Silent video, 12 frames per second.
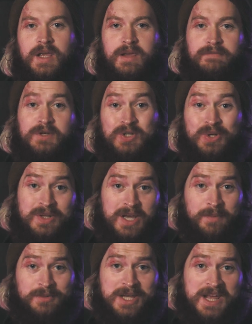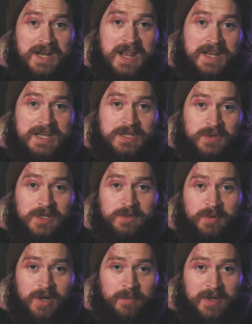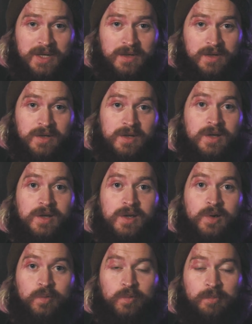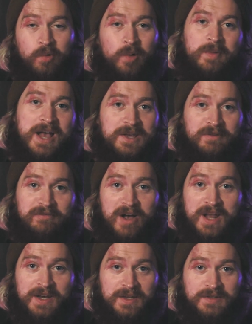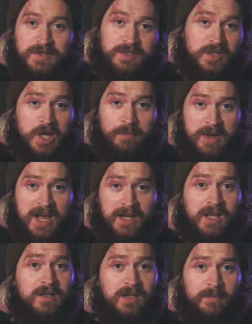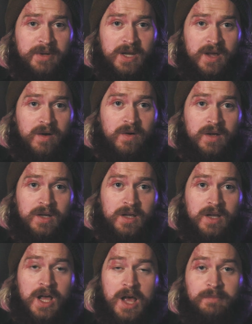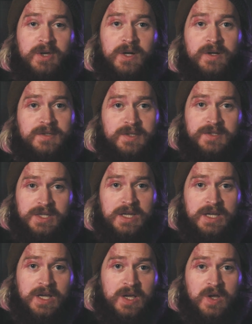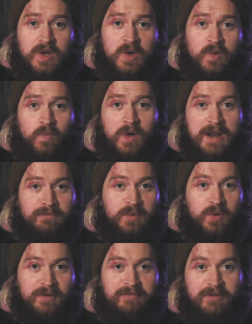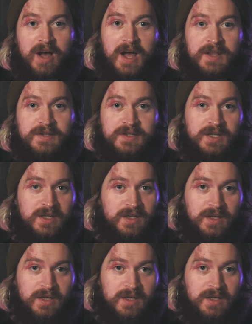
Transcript: If you do the update and get to experiment, report back your findings. Come back, let me know. I'm curious to see what everyone finds.